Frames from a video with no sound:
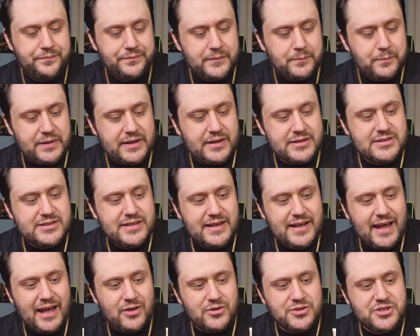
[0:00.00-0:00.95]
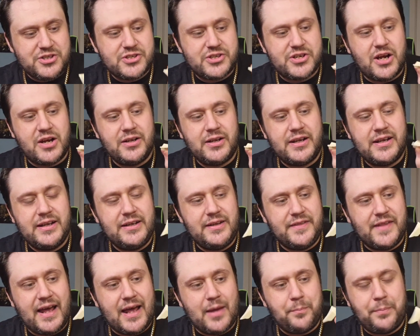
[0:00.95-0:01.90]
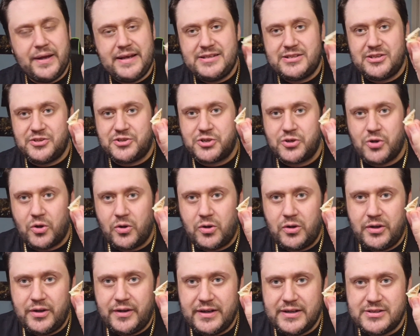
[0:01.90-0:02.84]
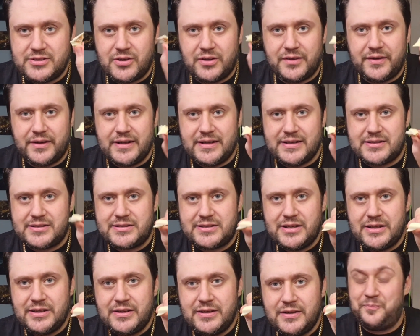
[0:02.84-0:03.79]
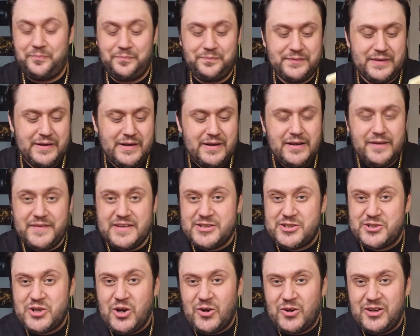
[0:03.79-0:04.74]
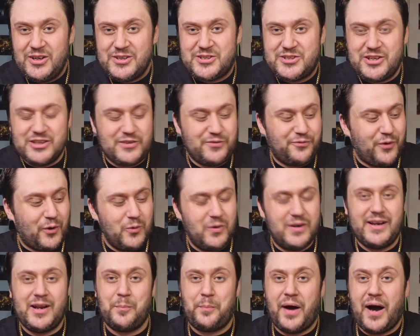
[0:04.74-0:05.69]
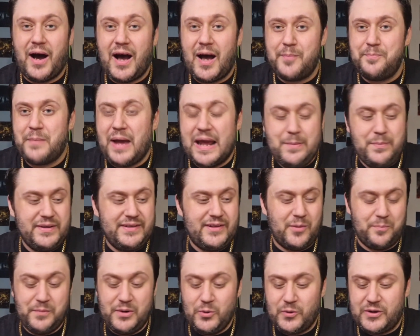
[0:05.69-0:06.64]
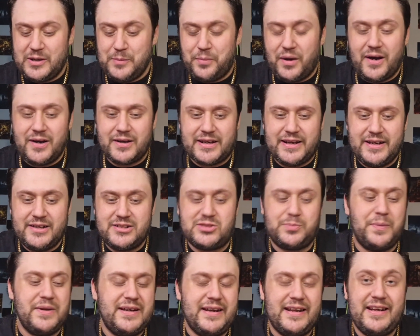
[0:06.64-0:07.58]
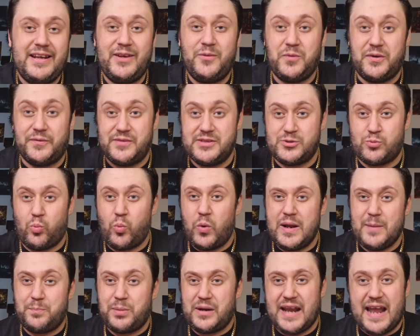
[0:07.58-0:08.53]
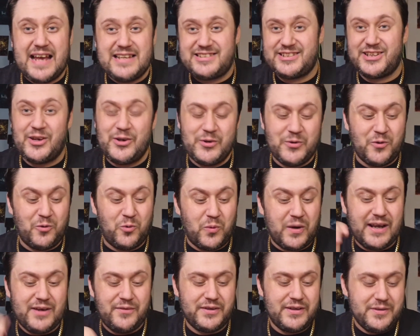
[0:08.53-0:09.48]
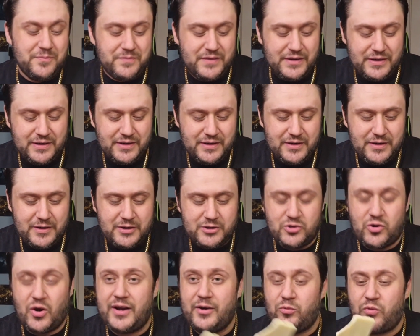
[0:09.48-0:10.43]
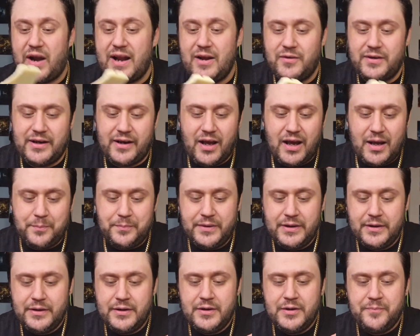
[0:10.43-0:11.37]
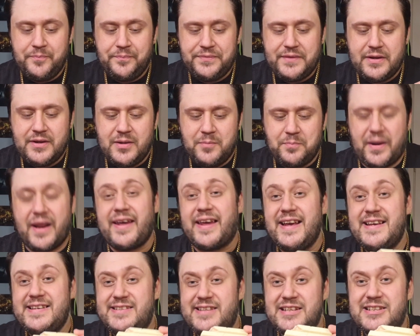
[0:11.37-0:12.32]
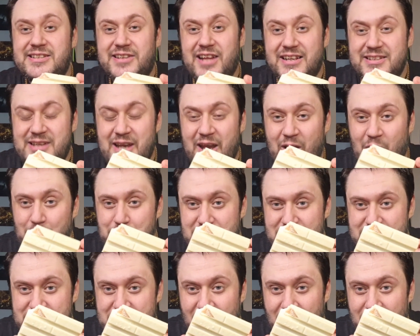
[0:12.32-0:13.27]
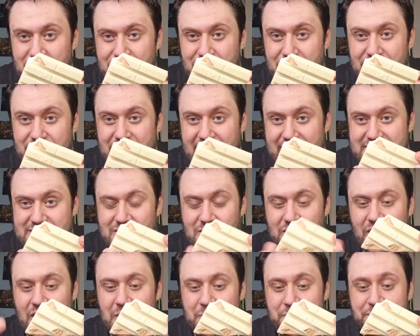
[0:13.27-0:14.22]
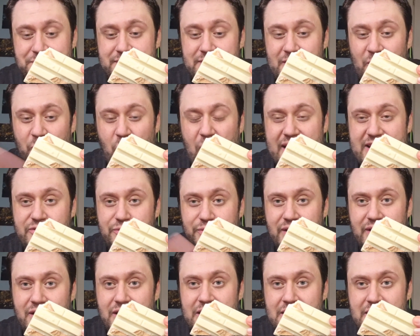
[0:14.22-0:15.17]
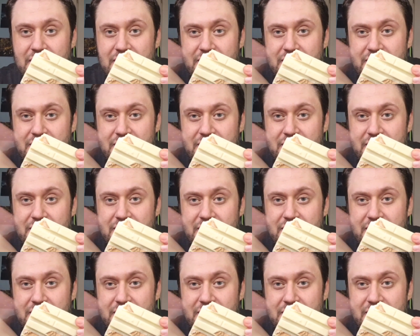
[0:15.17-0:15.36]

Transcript: But you can see how chunky that piece of chocolate is on this. This chocolate's just falling apart. Maybe the Milky Bar kid's been here with his whip lasso or whatever, trying to round it up. But I guess this does help to show you that it's got the wafer